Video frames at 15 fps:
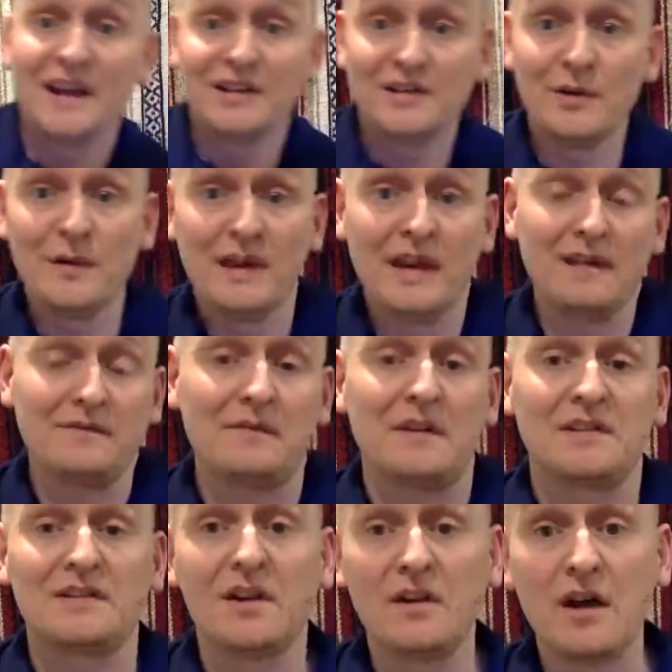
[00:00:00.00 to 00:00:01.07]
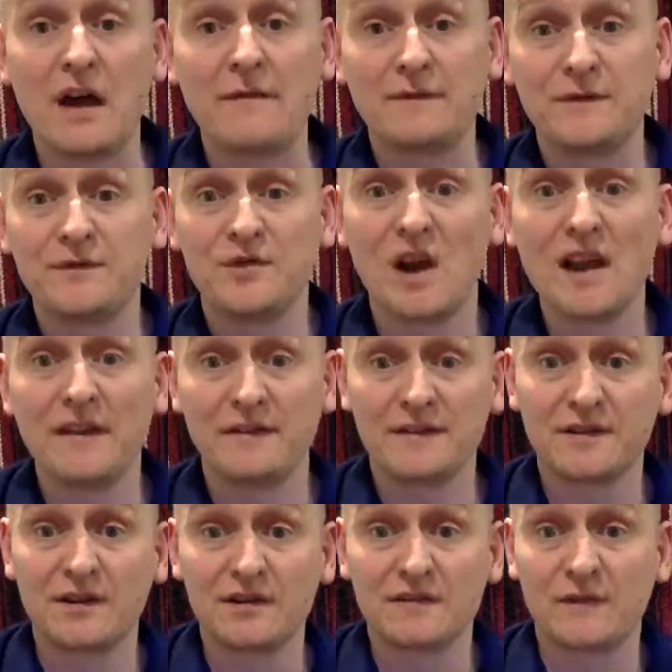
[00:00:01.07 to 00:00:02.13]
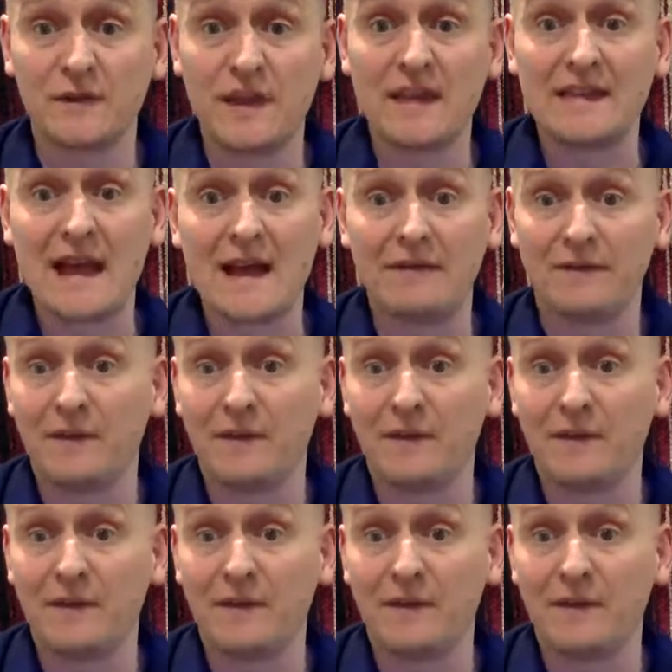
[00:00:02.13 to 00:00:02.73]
doing it, starting off trying to search for that.